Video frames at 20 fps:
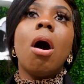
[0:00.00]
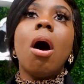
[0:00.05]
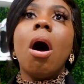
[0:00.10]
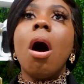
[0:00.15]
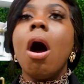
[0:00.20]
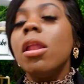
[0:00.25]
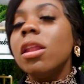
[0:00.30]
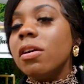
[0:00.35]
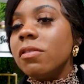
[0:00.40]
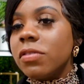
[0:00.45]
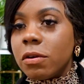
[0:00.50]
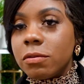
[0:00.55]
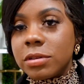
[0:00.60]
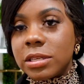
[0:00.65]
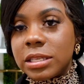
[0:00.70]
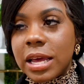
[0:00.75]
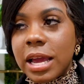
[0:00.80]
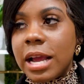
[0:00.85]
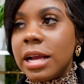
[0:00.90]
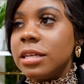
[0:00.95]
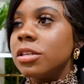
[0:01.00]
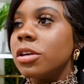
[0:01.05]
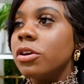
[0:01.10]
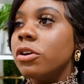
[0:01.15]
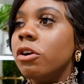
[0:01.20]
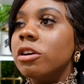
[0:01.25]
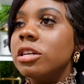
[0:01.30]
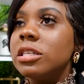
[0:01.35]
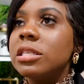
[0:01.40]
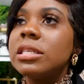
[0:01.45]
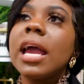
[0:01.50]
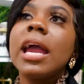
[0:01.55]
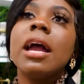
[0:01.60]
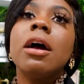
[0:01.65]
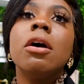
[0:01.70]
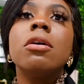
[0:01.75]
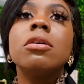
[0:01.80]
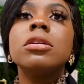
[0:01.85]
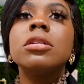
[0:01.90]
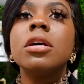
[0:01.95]
all of those things: your
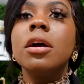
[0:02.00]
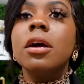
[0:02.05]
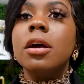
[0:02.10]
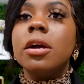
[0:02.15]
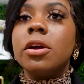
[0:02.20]
sales,